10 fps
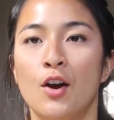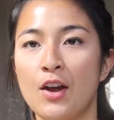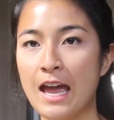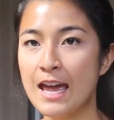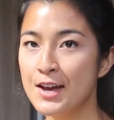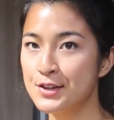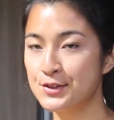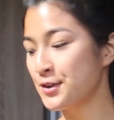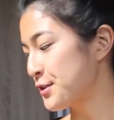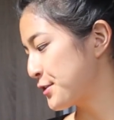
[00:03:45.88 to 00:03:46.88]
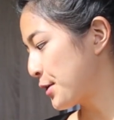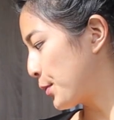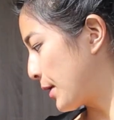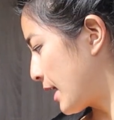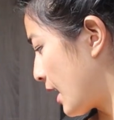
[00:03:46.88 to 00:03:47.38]
Okay,
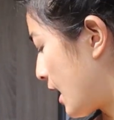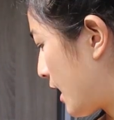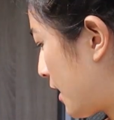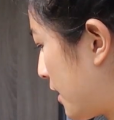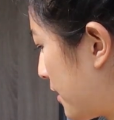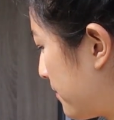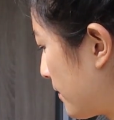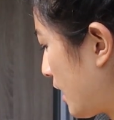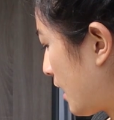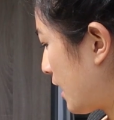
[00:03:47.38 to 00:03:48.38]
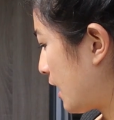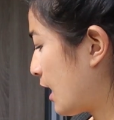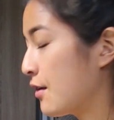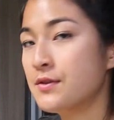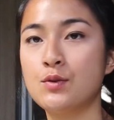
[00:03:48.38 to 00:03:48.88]
so we
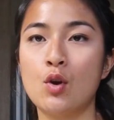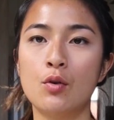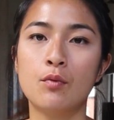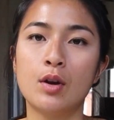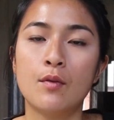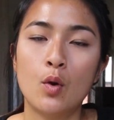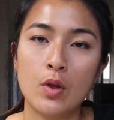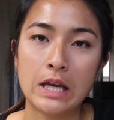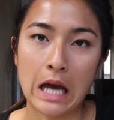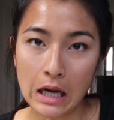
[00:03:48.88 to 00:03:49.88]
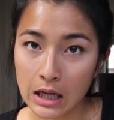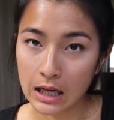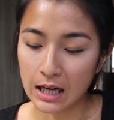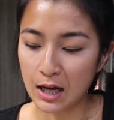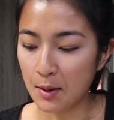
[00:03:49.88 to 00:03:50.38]
have gotten rid of all the
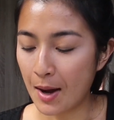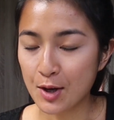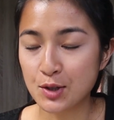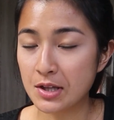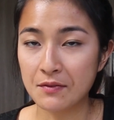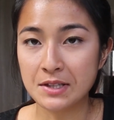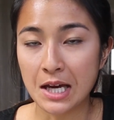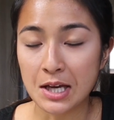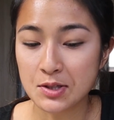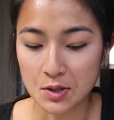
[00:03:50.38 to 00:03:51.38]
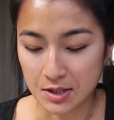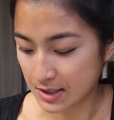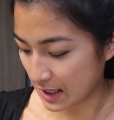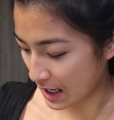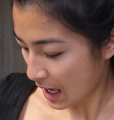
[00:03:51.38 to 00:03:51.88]
gunk. I could do that for days,
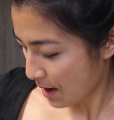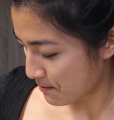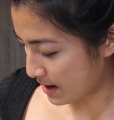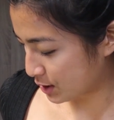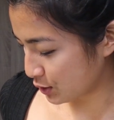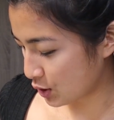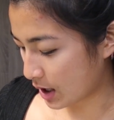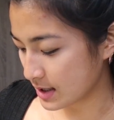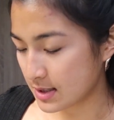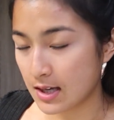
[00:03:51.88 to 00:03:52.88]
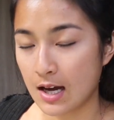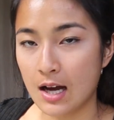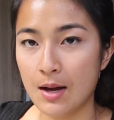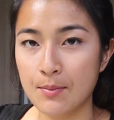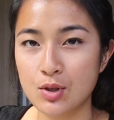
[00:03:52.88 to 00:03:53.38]
honestly. Make sure you guys
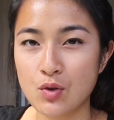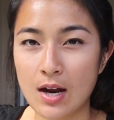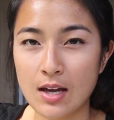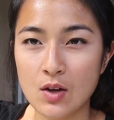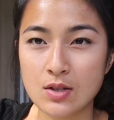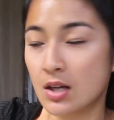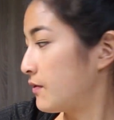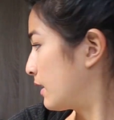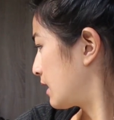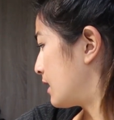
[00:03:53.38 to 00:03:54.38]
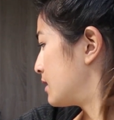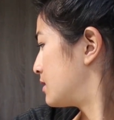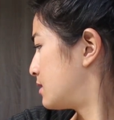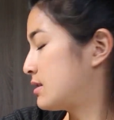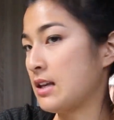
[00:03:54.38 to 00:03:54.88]
try and get yourself like a
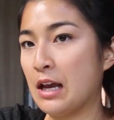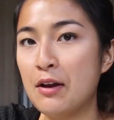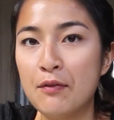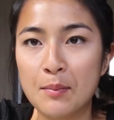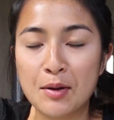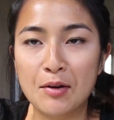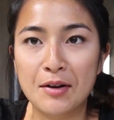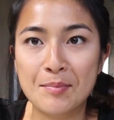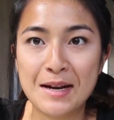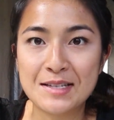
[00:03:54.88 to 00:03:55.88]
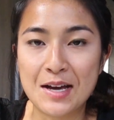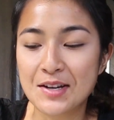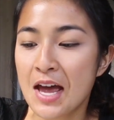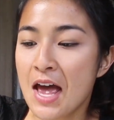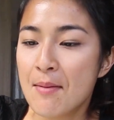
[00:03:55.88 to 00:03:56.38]
sieve. God, it made a
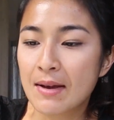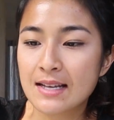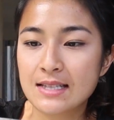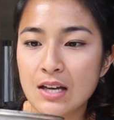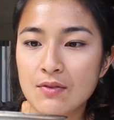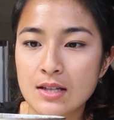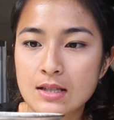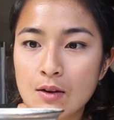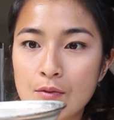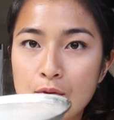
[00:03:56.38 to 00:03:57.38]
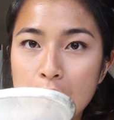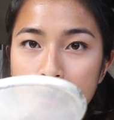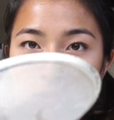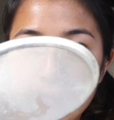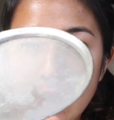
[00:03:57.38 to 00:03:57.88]
sound. Make a sieve that's like
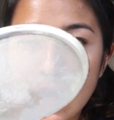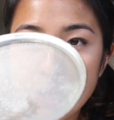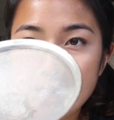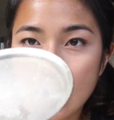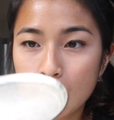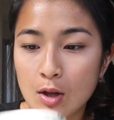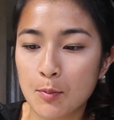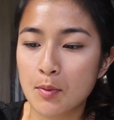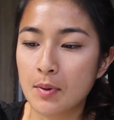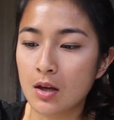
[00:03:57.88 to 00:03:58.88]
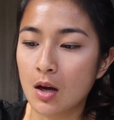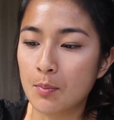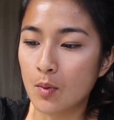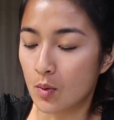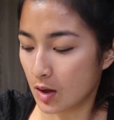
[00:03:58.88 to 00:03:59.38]
really fine, and that will help you pick
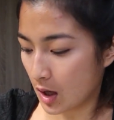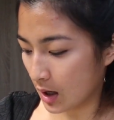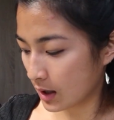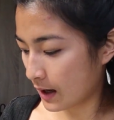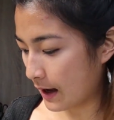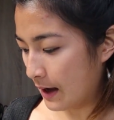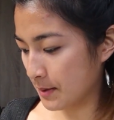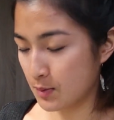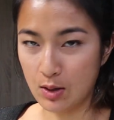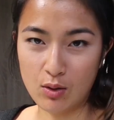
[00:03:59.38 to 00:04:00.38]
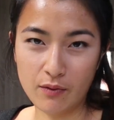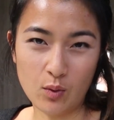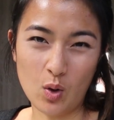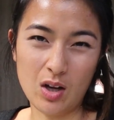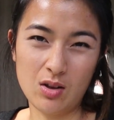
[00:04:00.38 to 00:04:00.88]
up all the gunk. It's really good
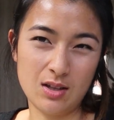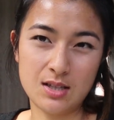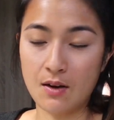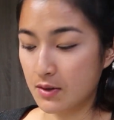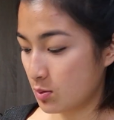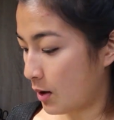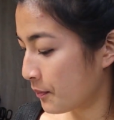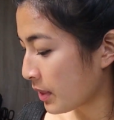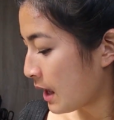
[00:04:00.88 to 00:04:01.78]
for oil and stuff as well.